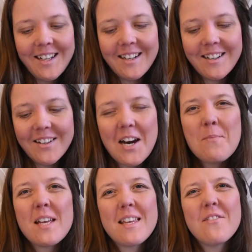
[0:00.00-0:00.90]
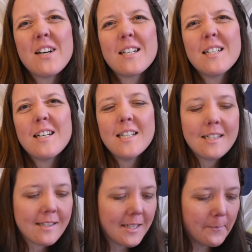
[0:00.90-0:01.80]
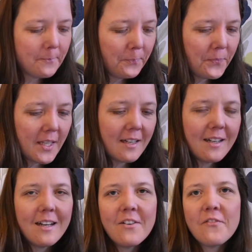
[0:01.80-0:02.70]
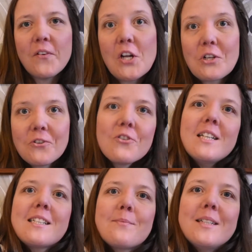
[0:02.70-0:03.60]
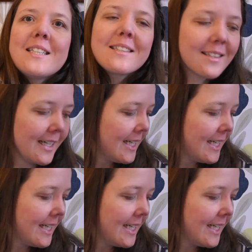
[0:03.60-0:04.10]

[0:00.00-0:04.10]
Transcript: Oh, I bet they've had a nice, a fun Christmas.